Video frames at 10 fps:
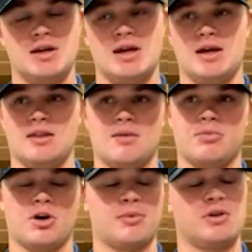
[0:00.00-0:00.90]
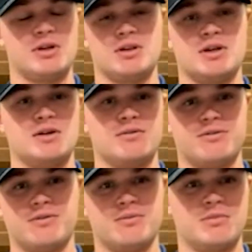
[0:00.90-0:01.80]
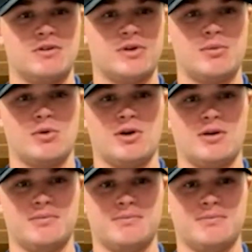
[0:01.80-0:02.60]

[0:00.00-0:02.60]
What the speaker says: and then permanently leave mid-February.